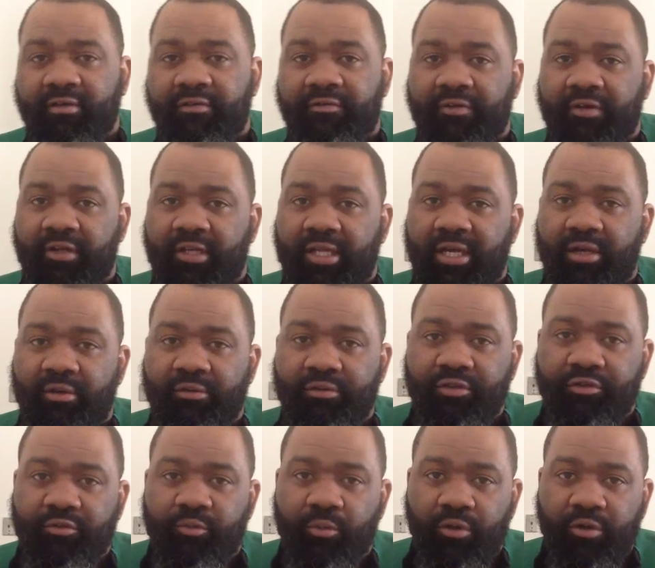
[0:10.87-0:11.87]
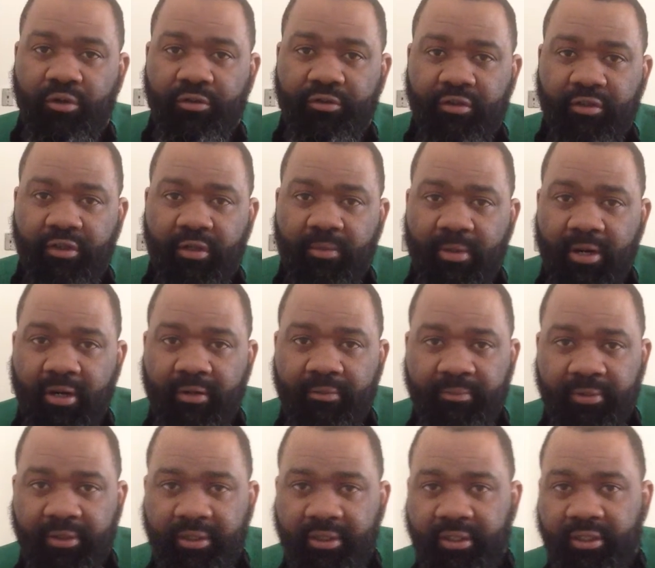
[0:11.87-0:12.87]
for allowing this word to come out,
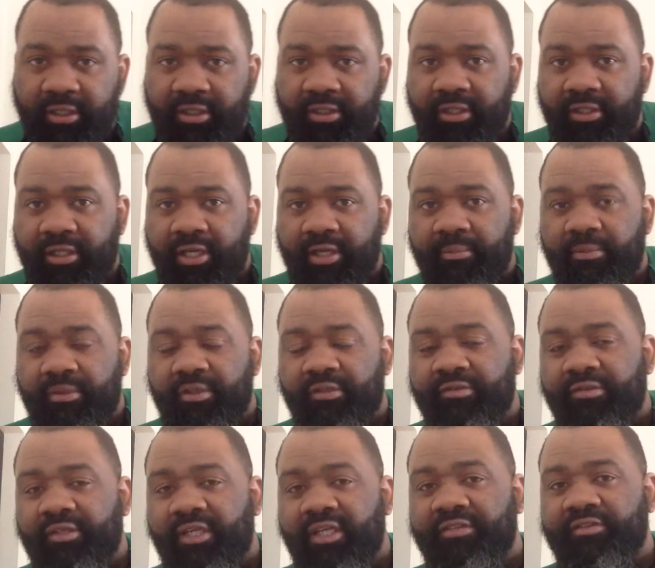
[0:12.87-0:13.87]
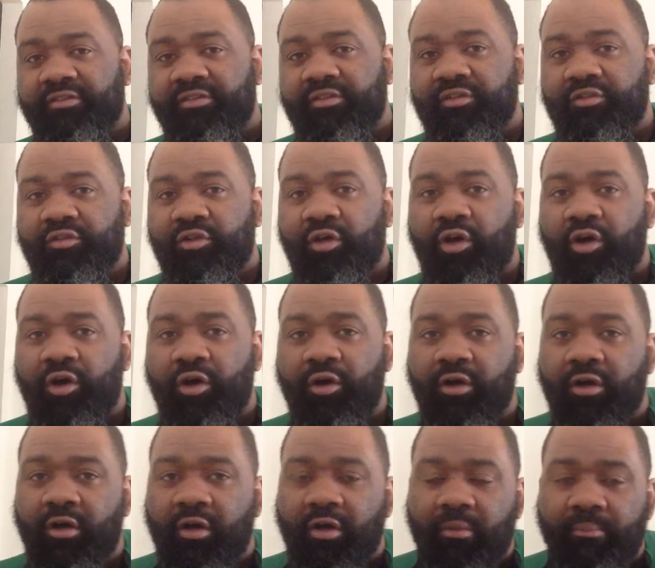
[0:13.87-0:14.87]
man. And the name of this lesson is called
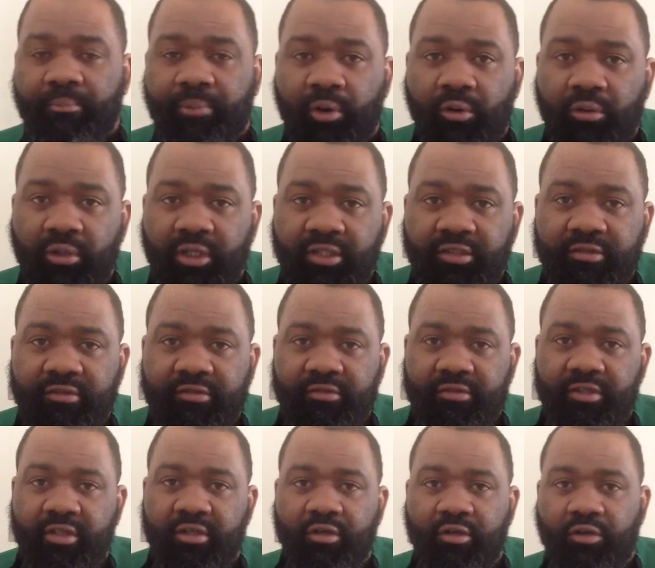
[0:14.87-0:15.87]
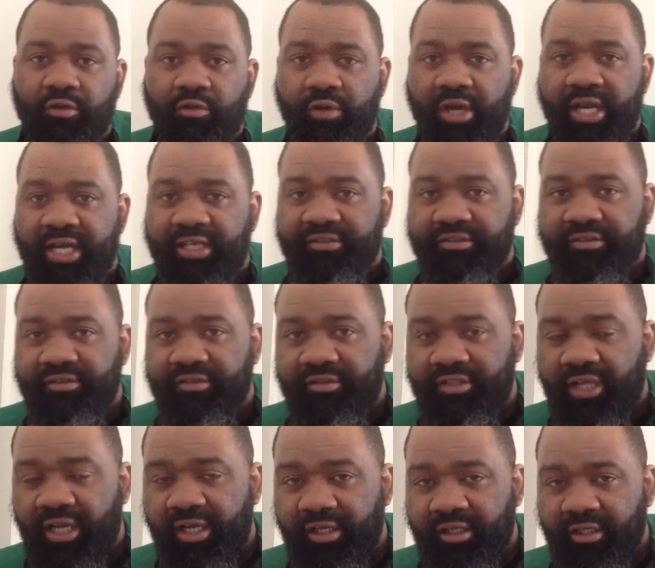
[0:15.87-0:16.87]
Police Still Harassing
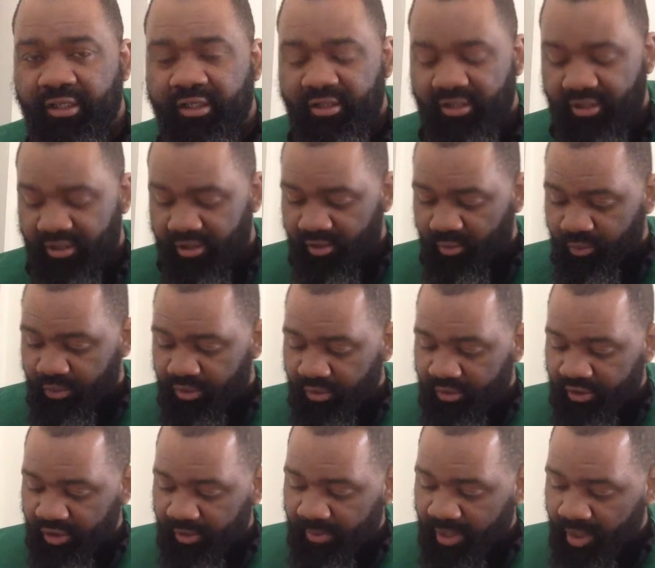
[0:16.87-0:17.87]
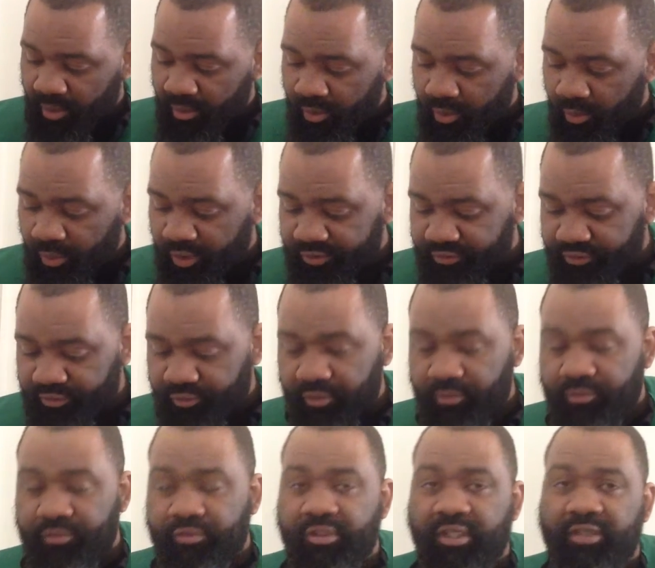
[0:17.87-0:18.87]
Jake. We're going to come out with one
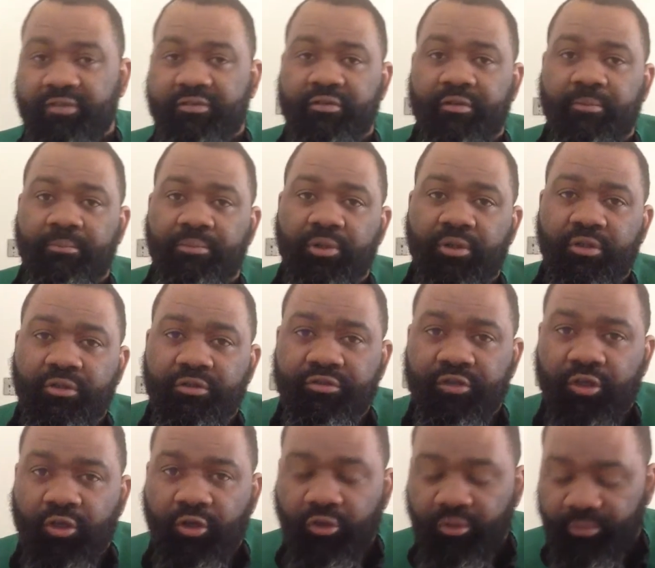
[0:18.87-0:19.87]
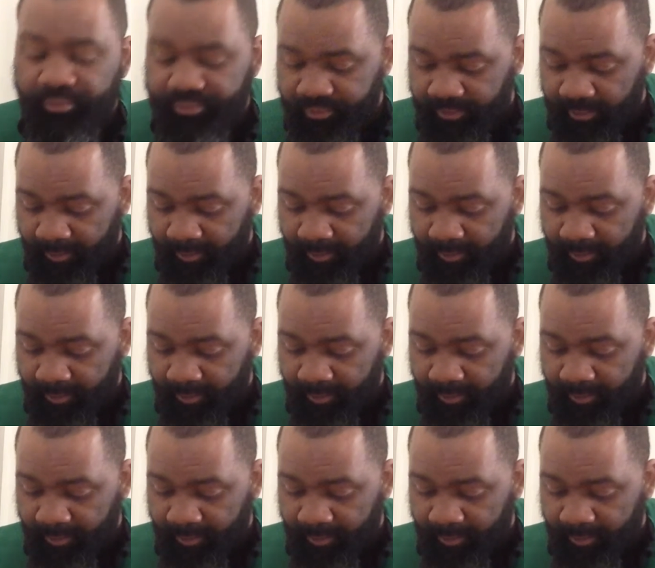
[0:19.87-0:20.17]
scripture that's in the book of Job,